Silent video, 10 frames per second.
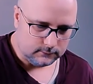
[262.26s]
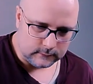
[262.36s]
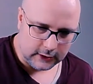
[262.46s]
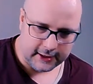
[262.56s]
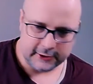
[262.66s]

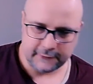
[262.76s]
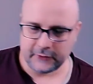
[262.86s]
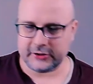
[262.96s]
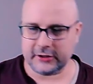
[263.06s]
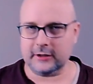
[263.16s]
All right, so
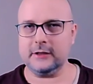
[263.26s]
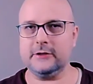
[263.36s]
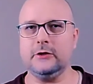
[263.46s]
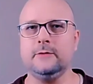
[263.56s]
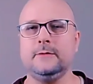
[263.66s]
first thing you need to
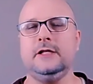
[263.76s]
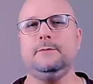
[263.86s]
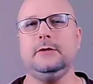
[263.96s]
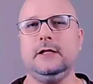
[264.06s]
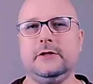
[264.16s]
do is
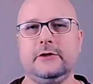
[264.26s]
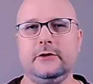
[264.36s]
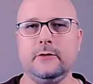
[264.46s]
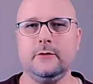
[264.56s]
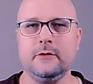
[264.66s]
place
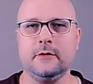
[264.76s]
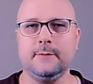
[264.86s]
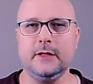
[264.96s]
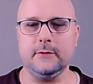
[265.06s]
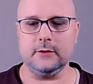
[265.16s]
your
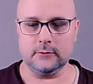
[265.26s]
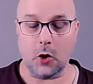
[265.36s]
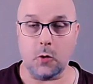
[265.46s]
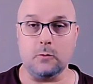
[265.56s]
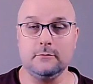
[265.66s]
people.
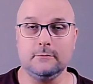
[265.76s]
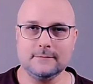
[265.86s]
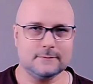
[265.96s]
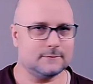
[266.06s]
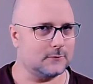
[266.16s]
Oh,
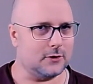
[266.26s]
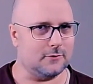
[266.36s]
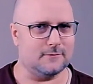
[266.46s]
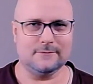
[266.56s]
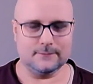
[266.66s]

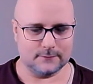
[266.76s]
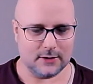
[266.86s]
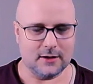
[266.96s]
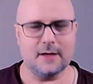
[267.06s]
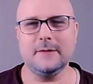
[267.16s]
no,
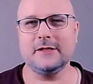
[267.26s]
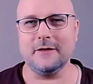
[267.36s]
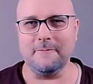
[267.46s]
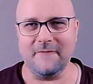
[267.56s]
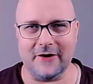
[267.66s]
I'm missing
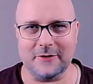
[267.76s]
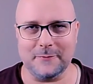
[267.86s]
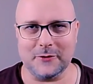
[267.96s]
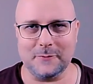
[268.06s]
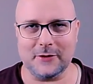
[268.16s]
a very
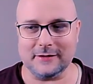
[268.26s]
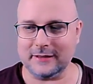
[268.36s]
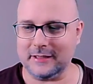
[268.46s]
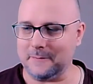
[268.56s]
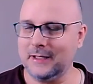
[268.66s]
important part of the
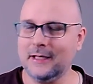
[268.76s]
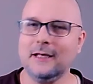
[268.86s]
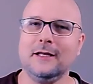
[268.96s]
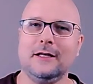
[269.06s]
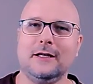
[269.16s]
game.
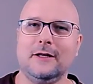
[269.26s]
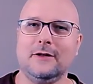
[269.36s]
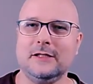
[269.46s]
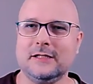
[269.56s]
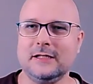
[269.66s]

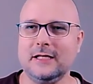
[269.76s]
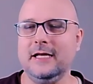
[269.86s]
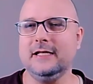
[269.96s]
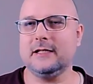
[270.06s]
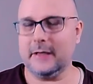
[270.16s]
This is an
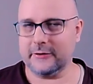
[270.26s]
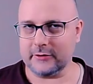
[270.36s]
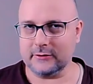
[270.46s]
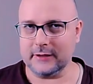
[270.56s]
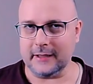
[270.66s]

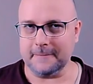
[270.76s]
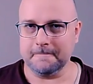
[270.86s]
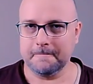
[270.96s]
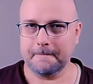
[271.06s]
asymmetrical game.